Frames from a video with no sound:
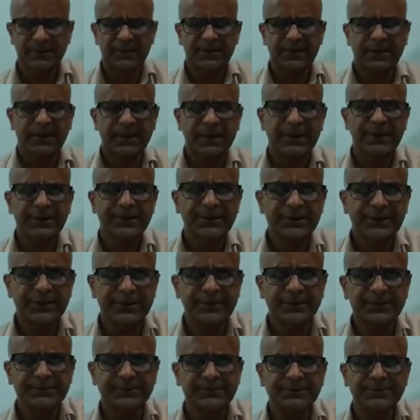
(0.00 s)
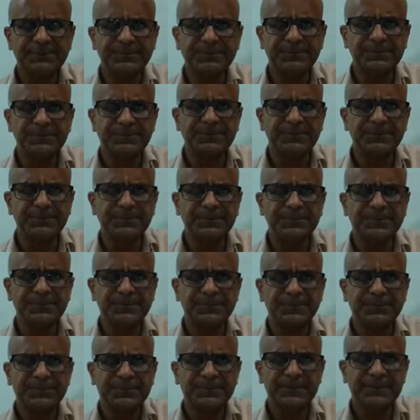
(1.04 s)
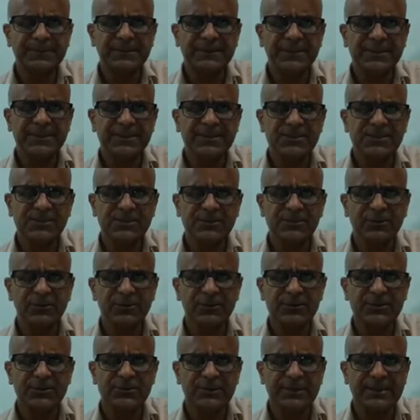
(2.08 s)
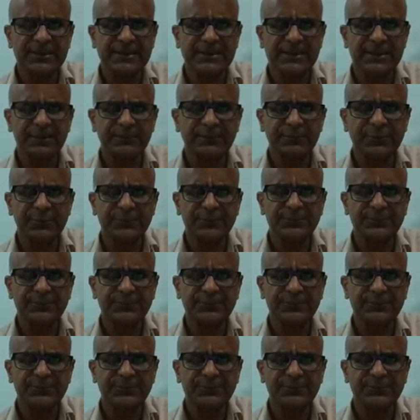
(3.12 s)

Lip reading: And here, this is also an example.